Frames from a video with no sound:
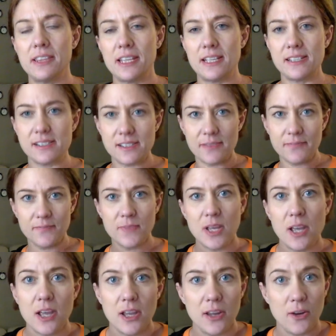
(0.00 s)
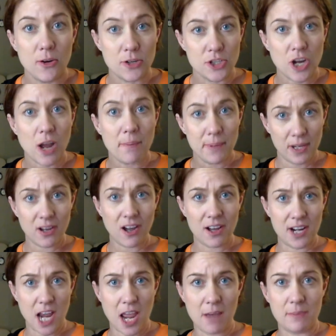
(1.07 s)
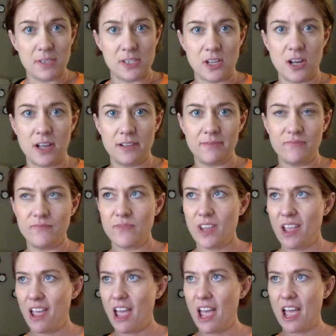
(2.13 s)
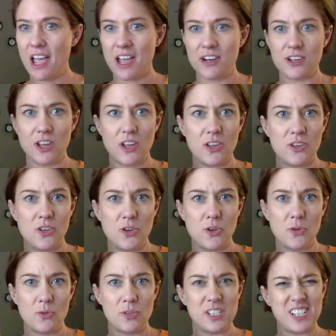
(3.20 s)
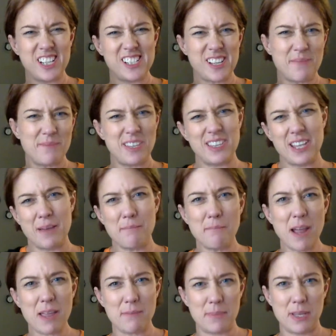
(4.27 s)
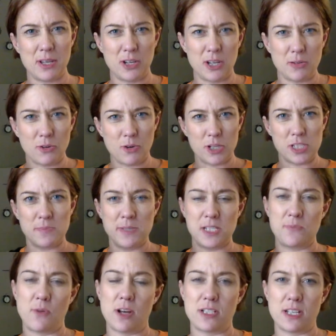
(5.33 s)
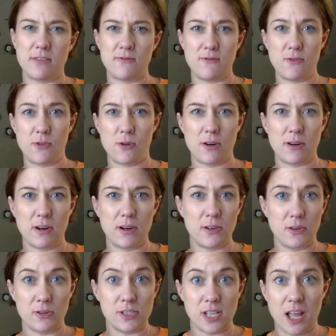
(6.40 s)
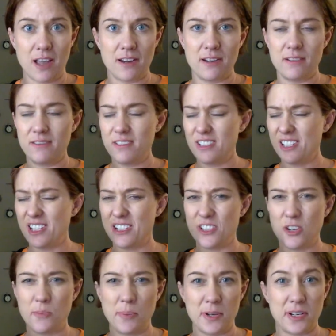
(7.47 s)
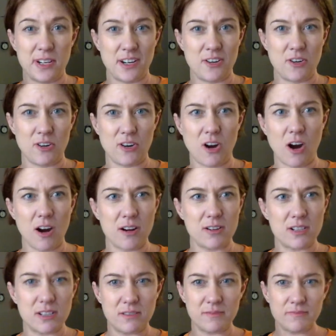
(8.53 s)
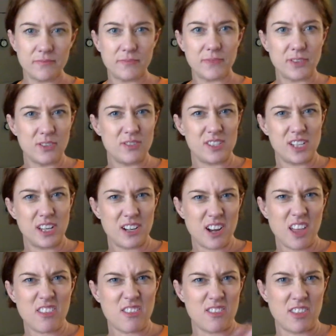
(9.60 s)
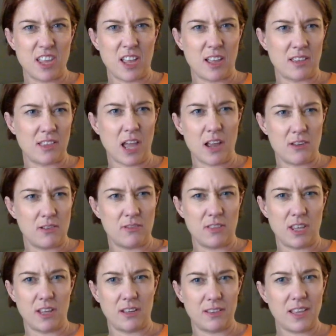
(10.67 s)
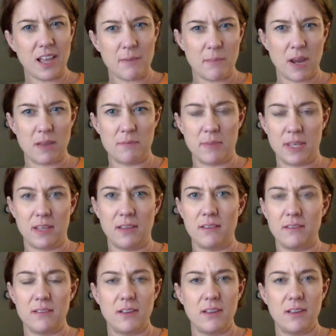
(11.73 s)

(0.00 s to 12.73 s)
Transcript: this. You're shopping on Amazon, and you see something that might be a good Christmas present for your son, and you put it in your cart. You see another thing that you think, that might be